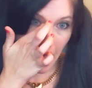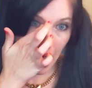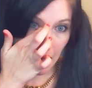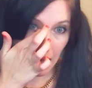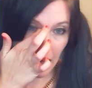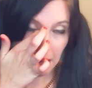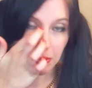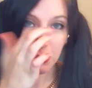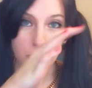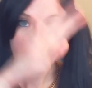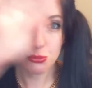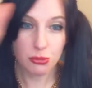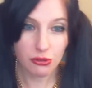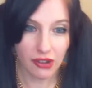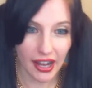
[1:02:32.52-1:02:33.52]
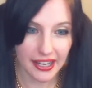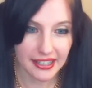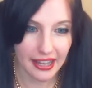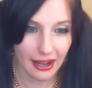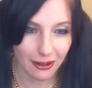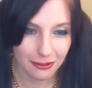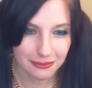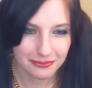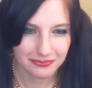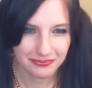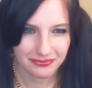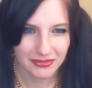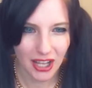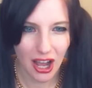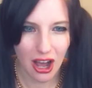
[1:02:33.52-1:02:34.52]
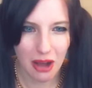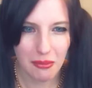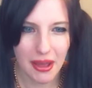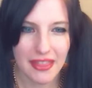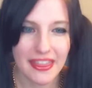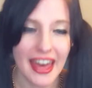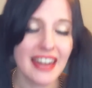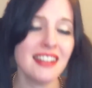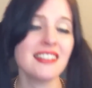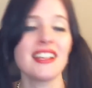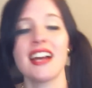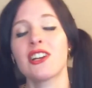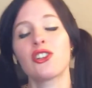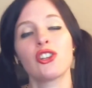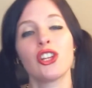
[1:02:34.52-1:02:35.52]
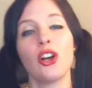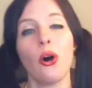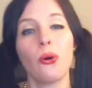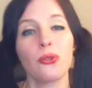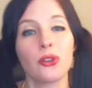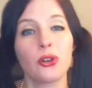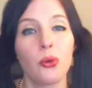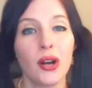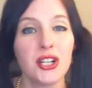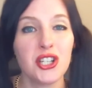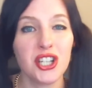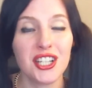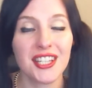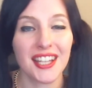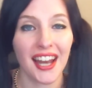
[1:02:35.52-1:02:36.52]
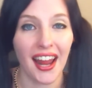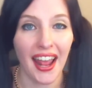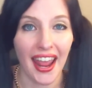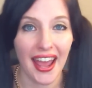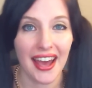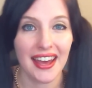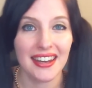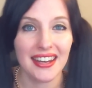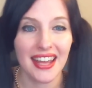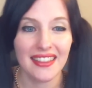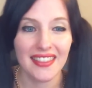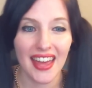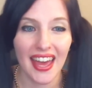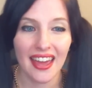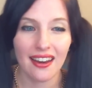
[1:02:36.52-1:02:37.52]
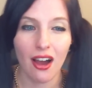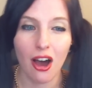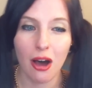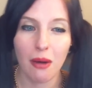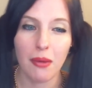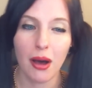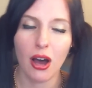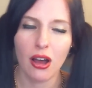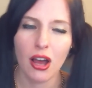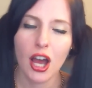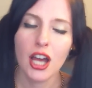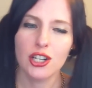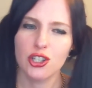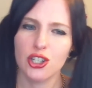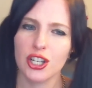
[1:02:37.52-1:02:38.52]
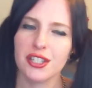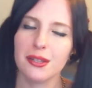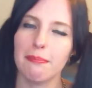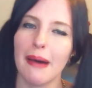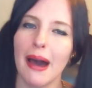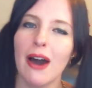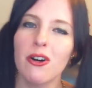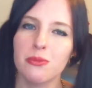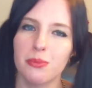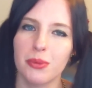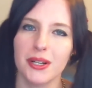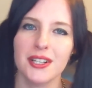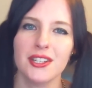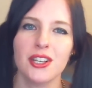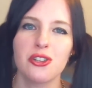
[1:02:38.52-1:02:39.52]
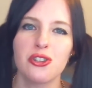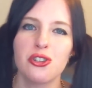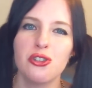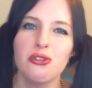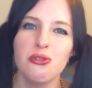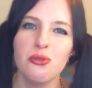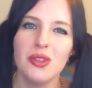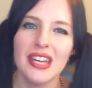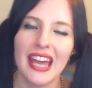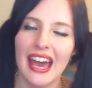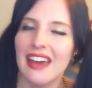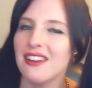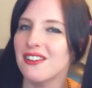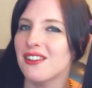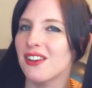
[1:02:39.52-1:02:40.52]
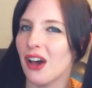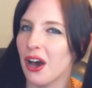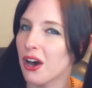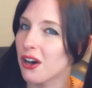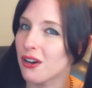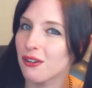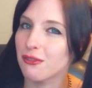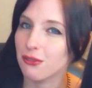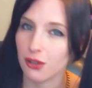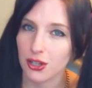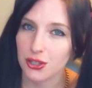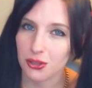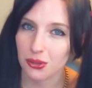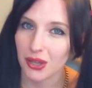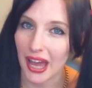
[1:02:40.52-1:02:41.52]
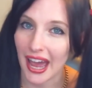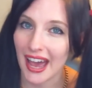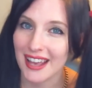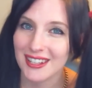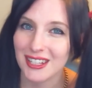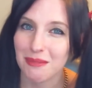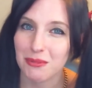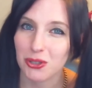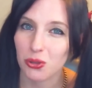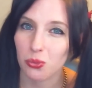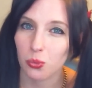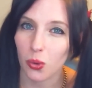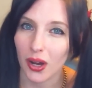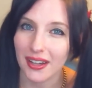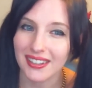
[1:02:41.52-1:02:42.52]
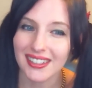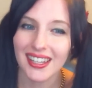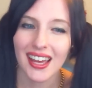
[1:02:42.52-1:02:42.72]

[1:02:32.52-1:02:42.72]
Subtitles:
I'm going to move on now. That is actually all the questions that I had, and that just about brings us to the end of Crystal Cast episode 1.